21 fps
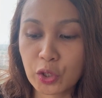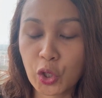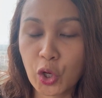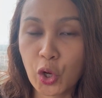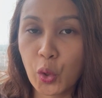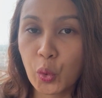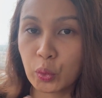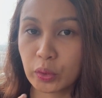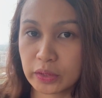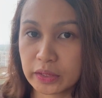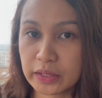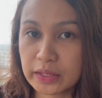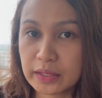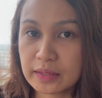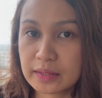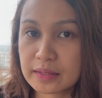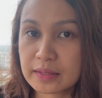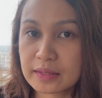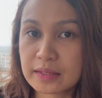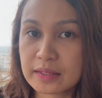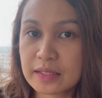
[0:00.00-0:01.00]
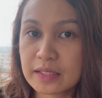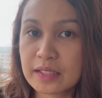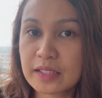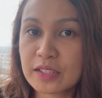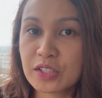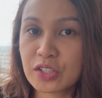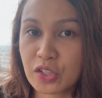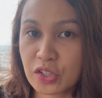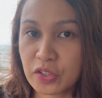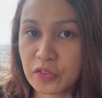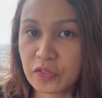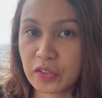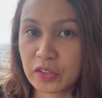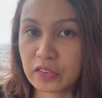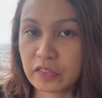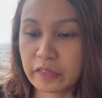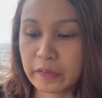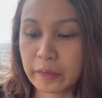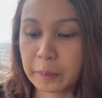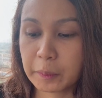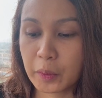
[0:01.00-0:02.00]
colleagues' certificate
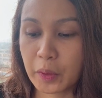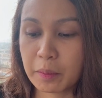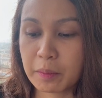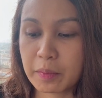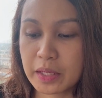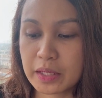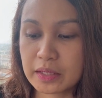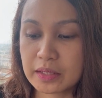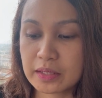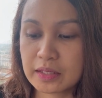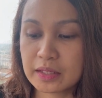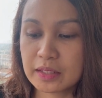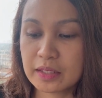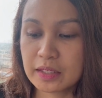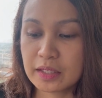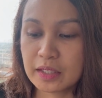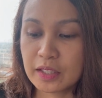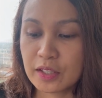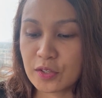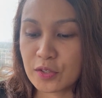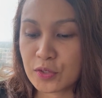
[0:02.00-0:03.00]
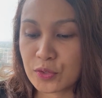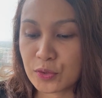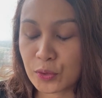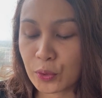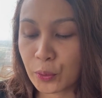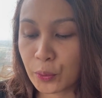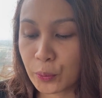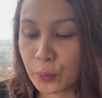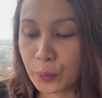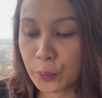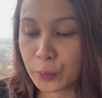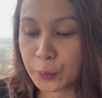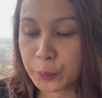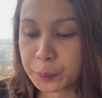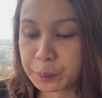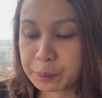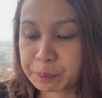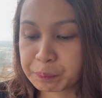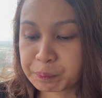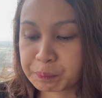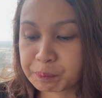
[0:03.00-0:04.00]
of employment. So
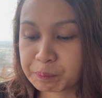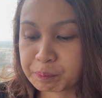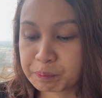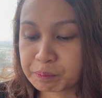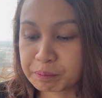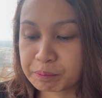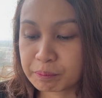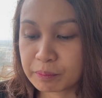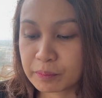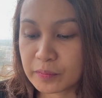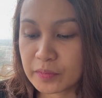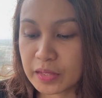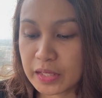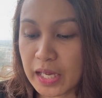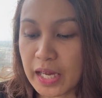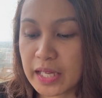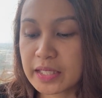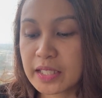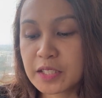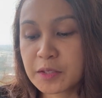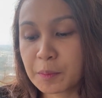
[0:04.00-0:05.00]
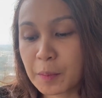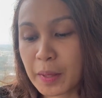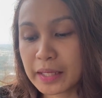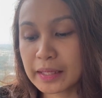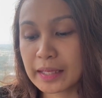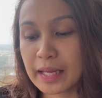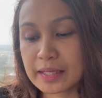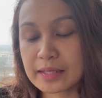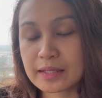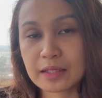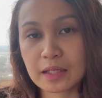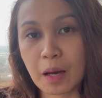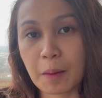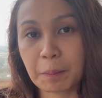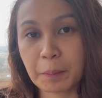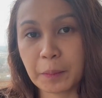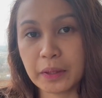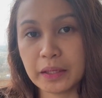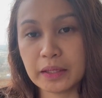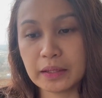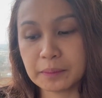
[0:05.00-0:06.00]
yeah, that's my last
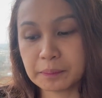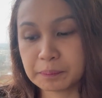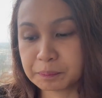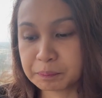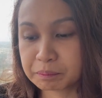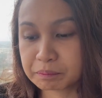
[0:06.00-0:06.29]
company.